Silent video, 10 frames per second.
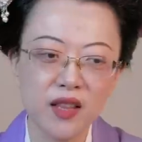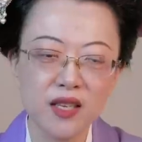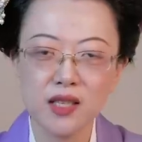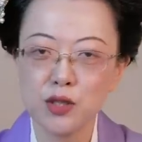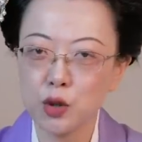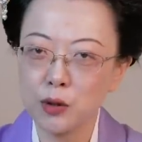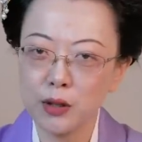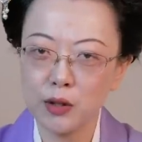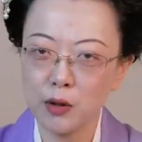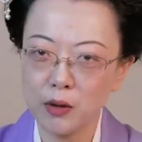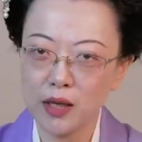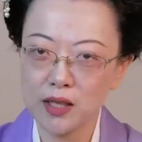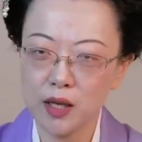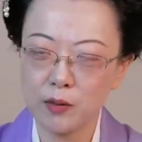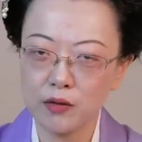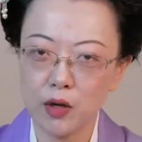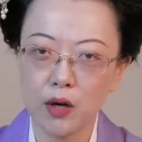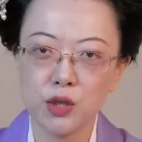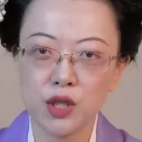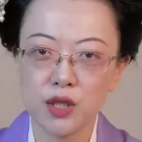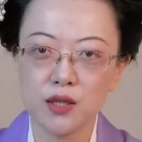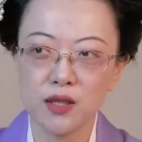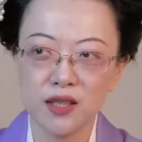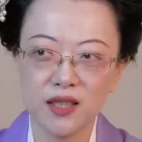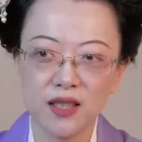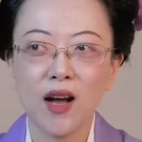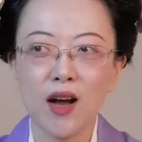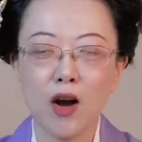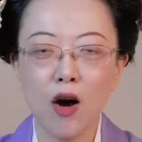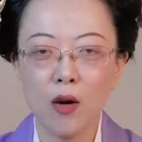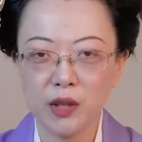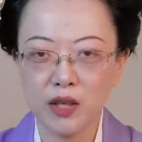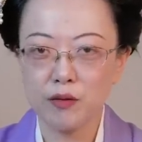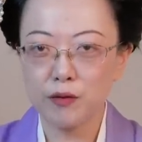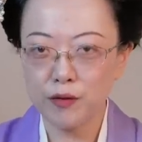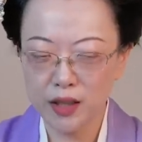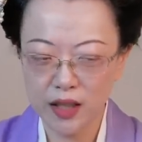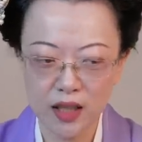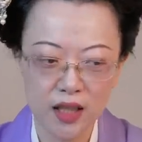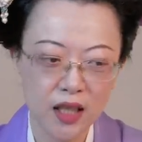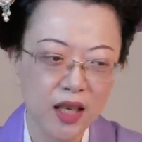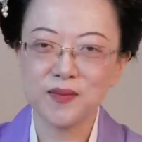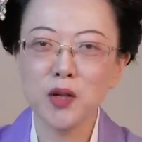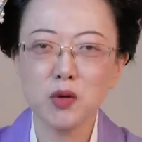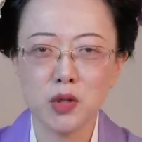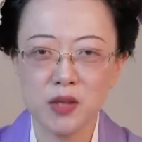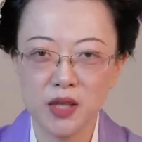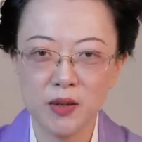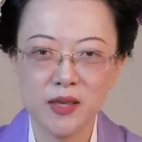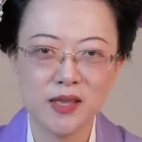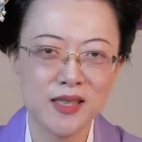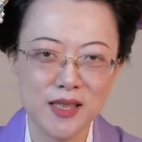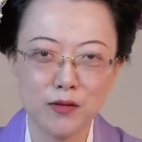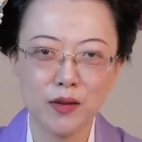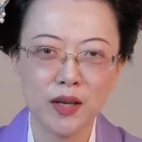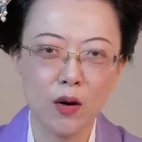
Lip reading: this is totally not that type of role. She is the comedy, funny, not so serious, and definitely